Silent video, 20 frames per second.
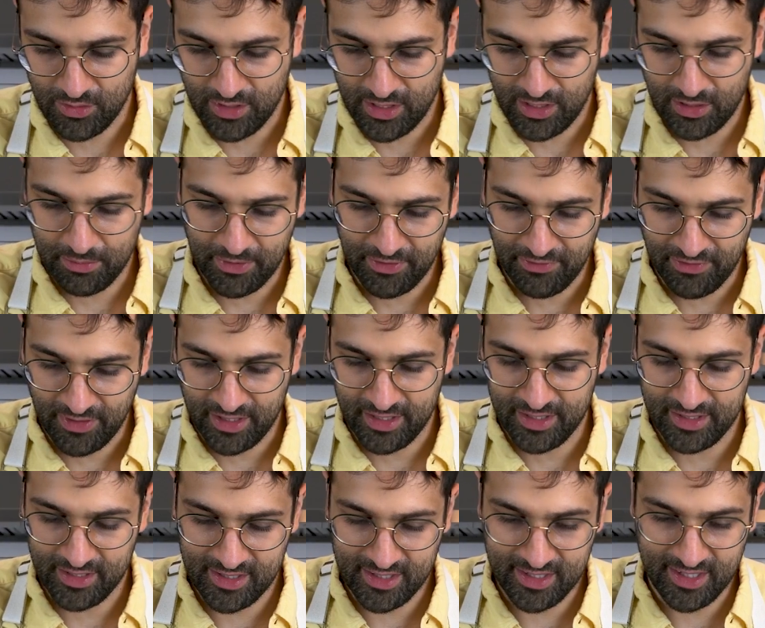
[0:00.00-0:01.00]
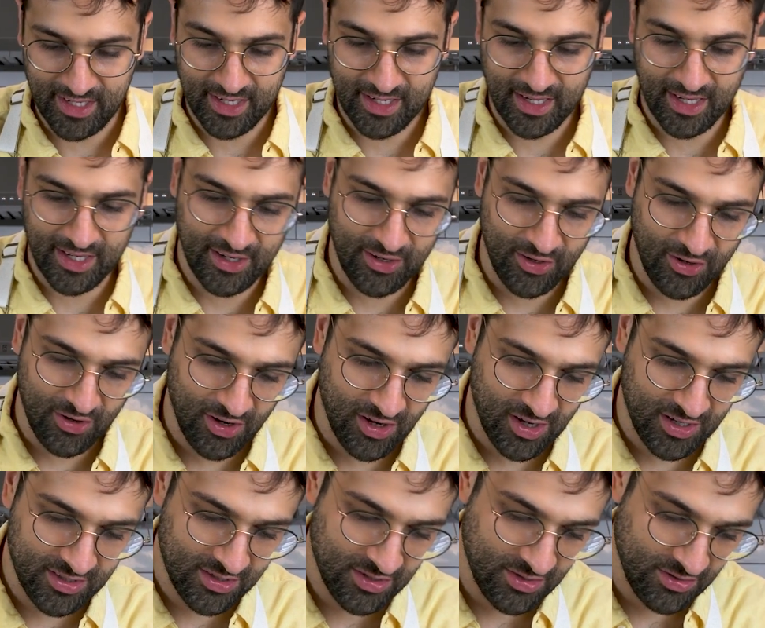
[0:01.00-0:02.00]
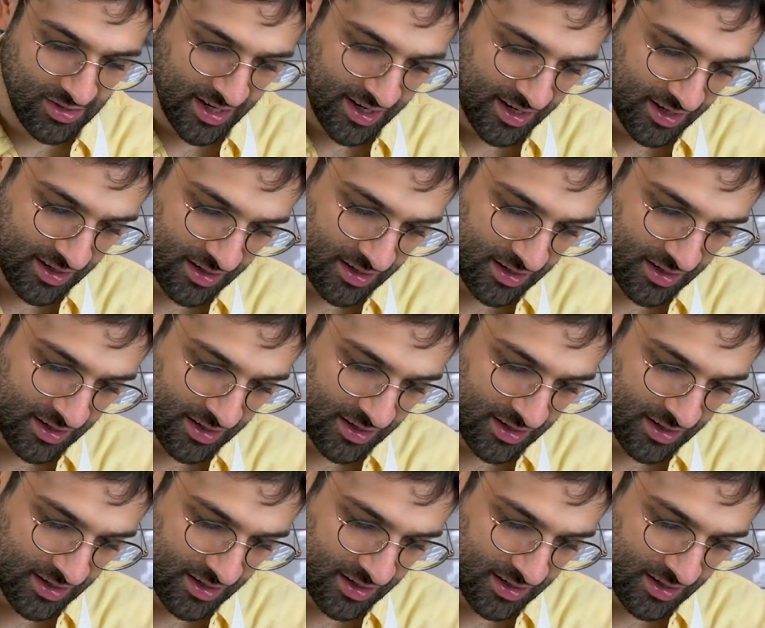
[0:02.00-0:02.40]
will help the fondant stick, and it'll also like